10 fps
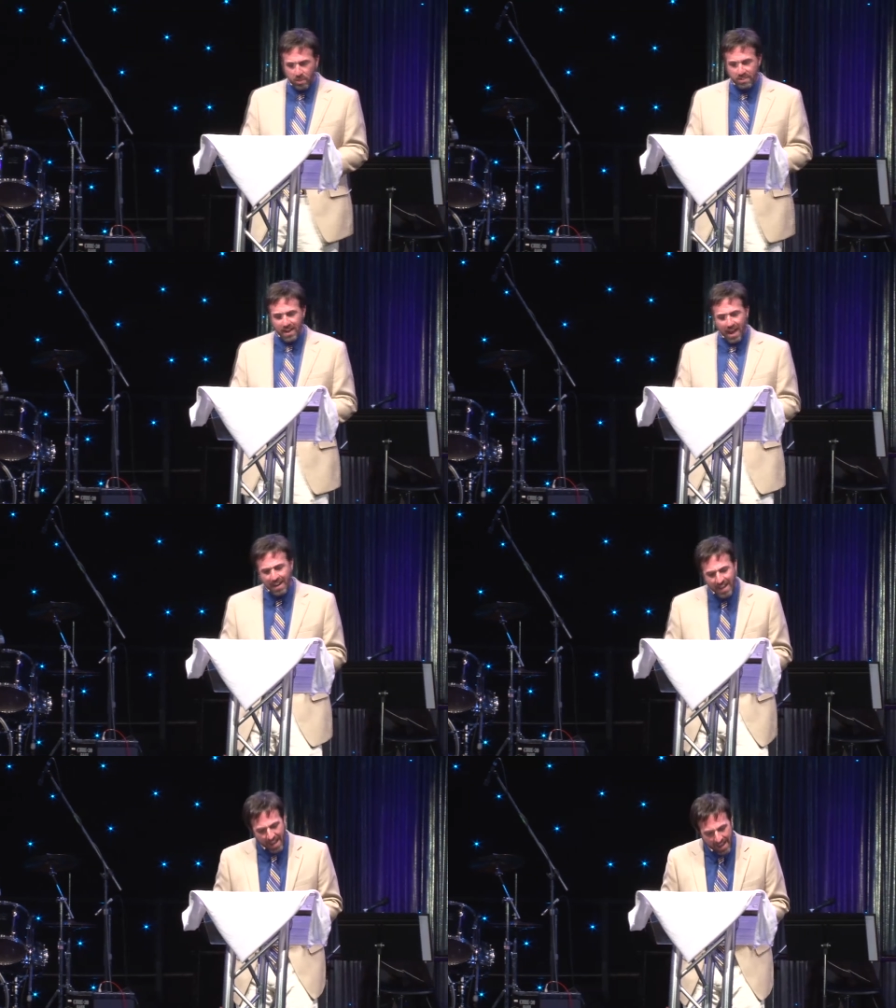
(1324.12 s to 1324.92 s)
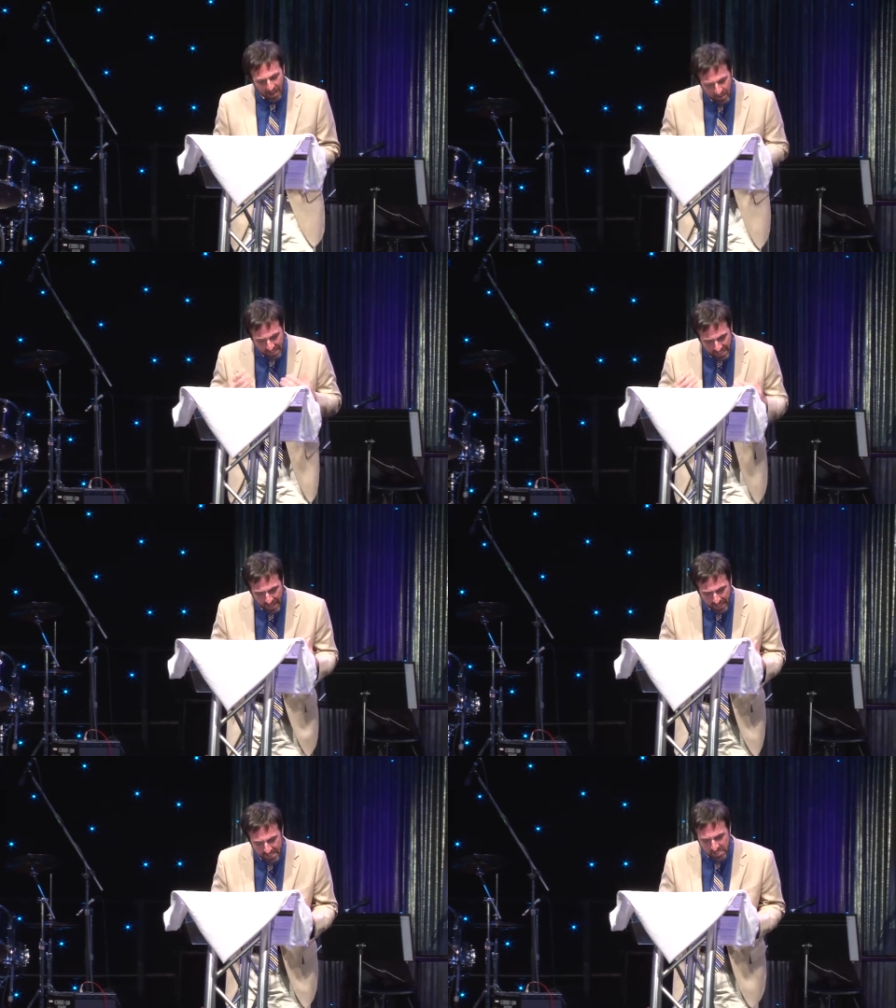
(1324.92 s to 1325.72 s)
were not held in
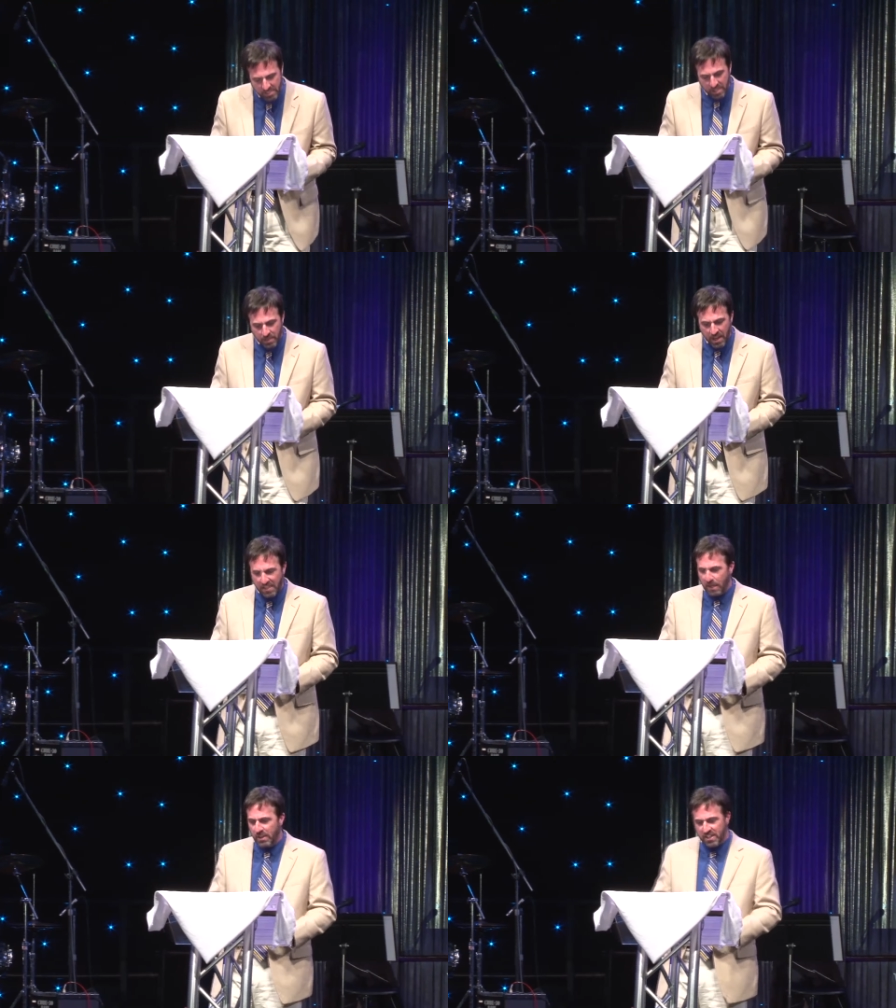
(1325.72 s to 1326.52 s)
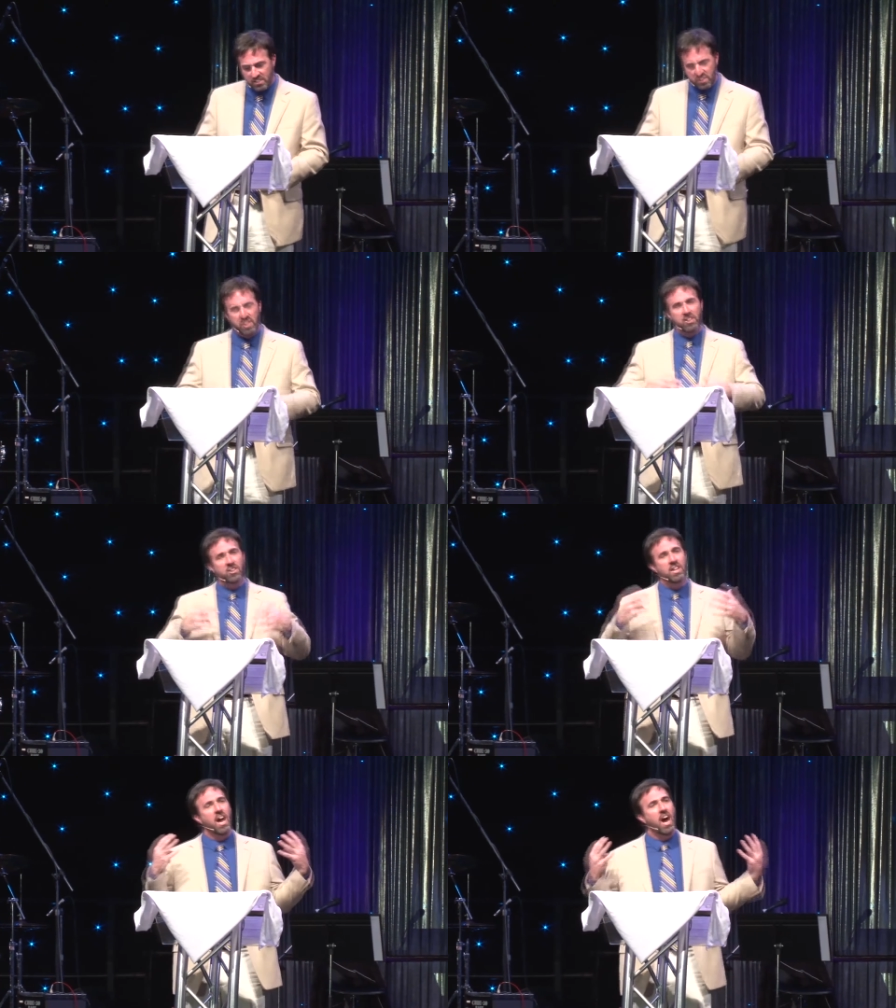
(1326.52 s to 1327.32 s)
high esteem. They were
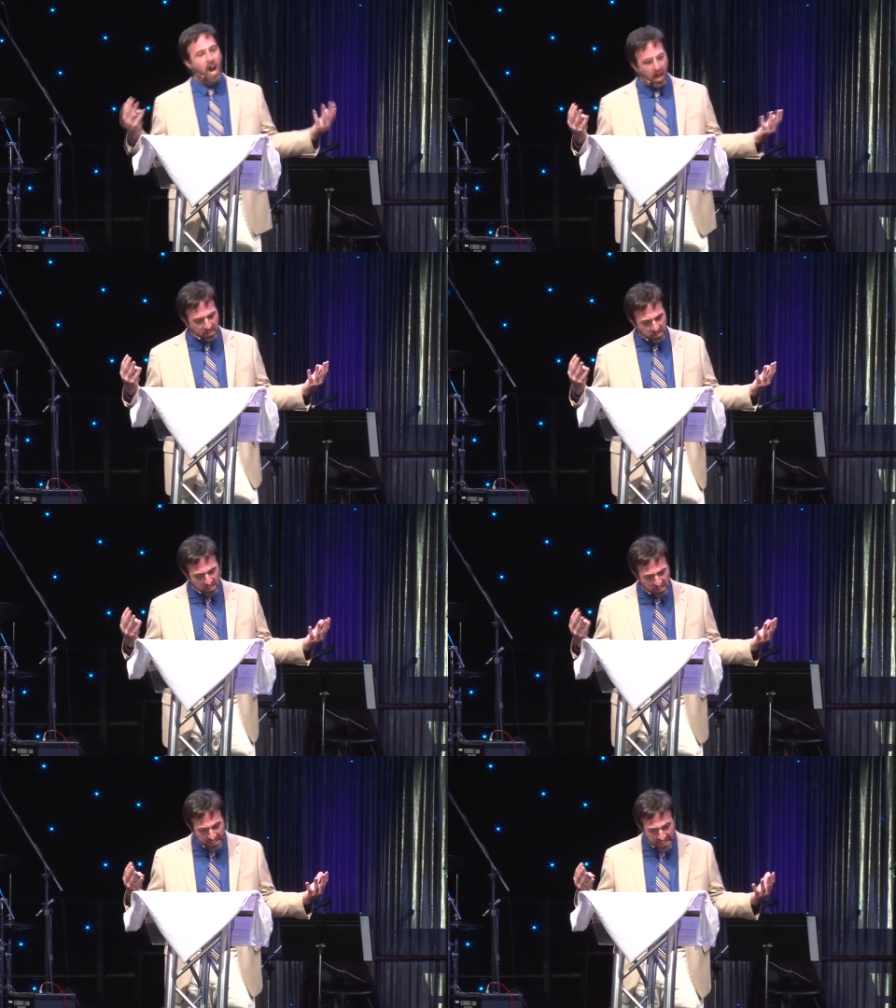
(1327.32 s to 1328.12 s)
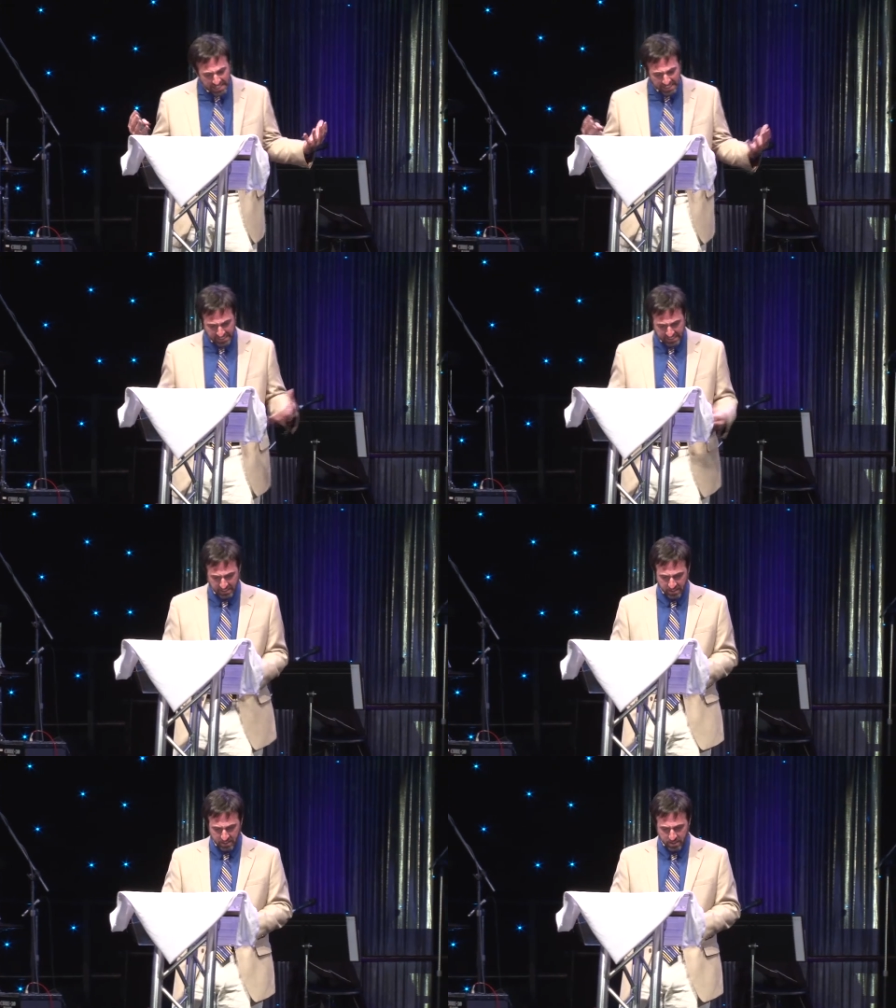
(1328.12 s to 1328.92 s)
considered
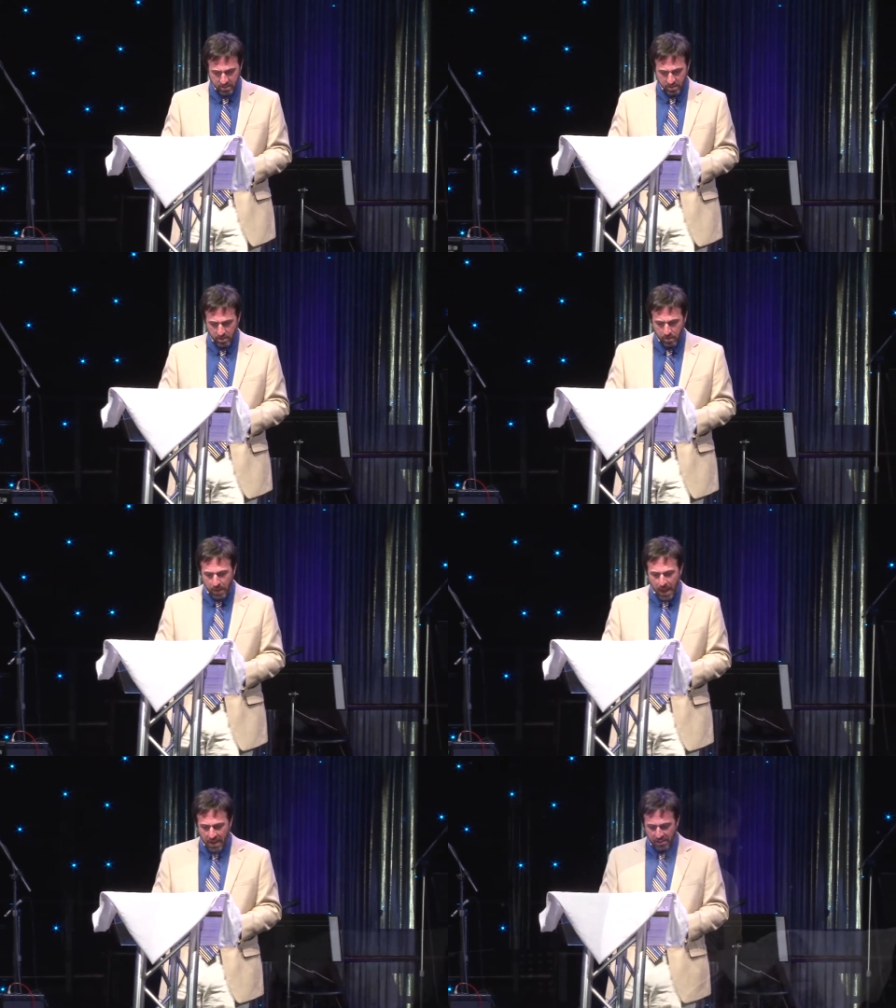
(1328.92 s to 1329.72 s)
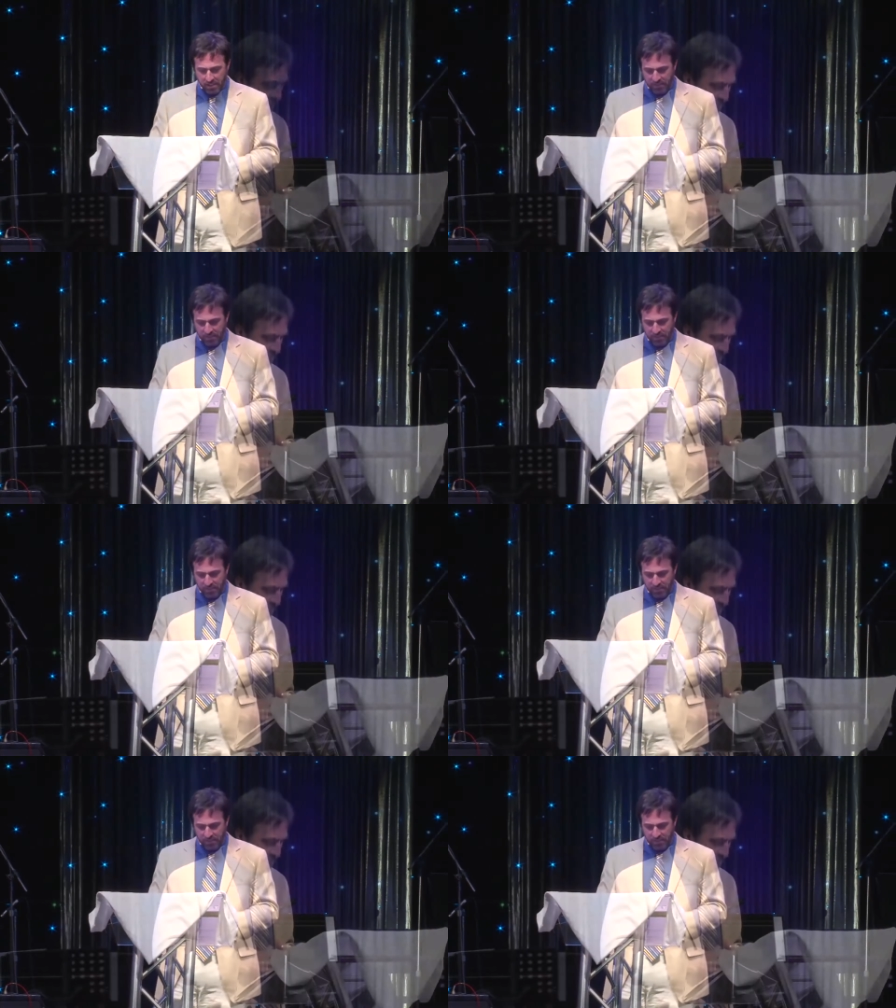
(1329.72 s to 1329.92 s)
unclean by the